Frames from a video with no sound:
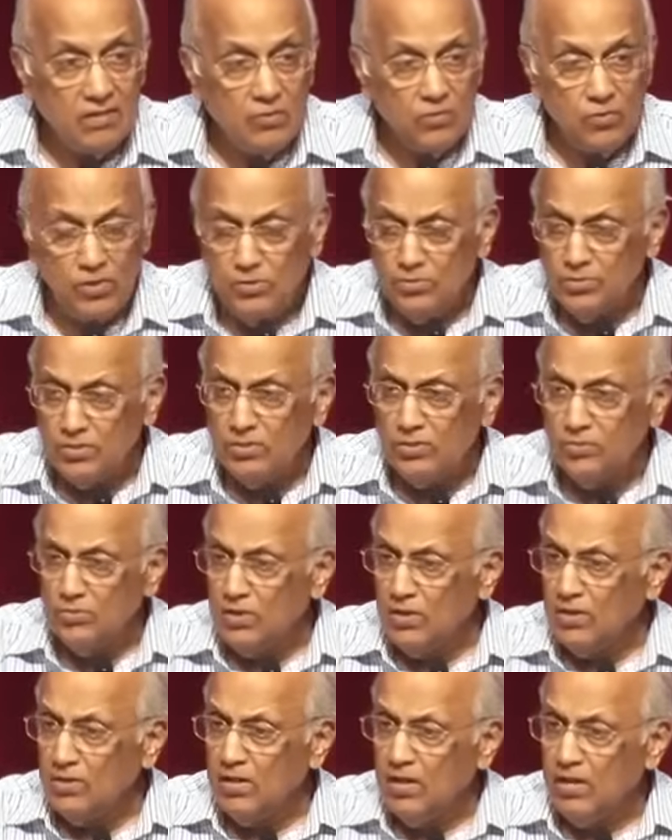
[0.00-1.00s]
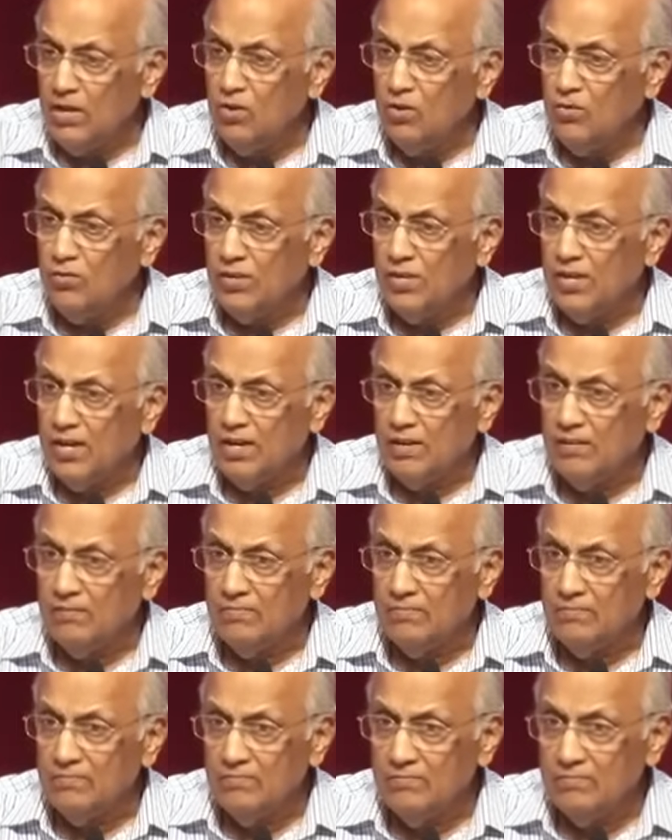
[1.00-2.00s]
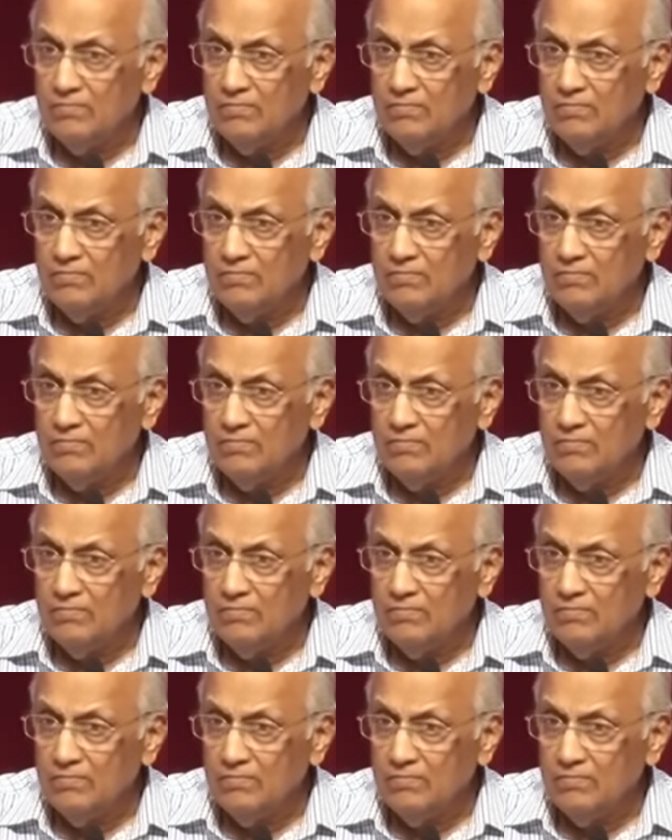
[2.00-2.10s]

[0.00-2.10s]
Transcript: Which was the world that he overcame?